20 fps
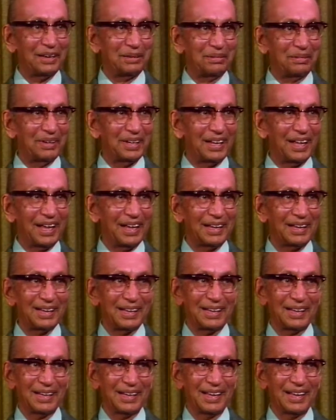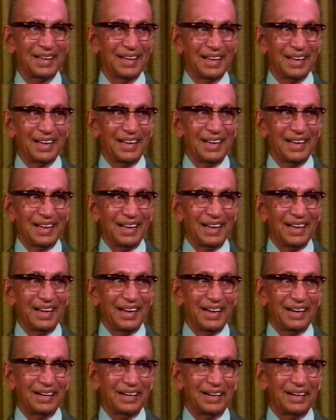with us,
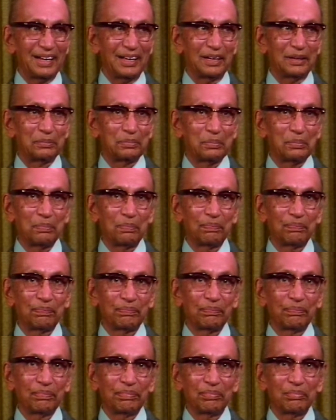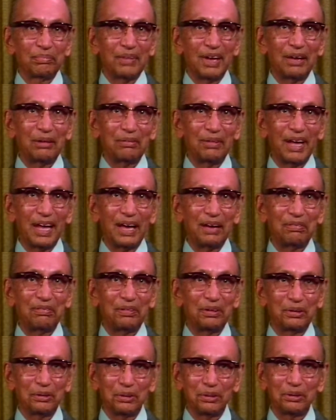and my wife
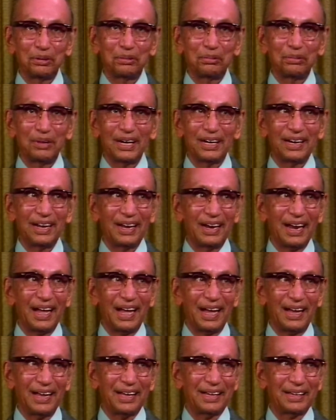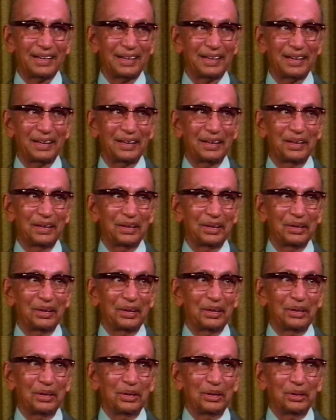knows what he likes.
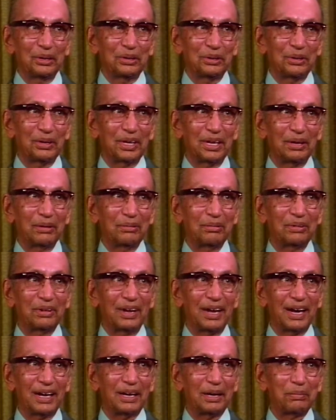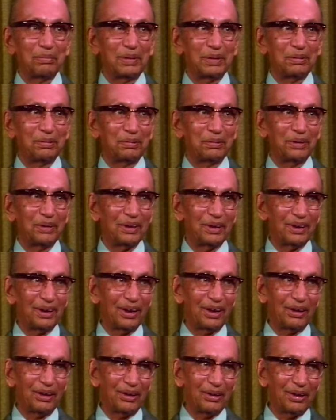So he would get up at 4
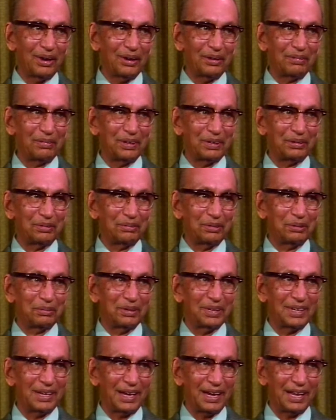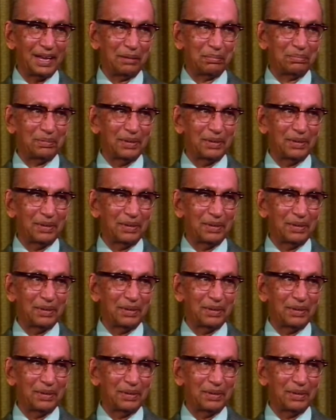o'clock, all of us would be asleep.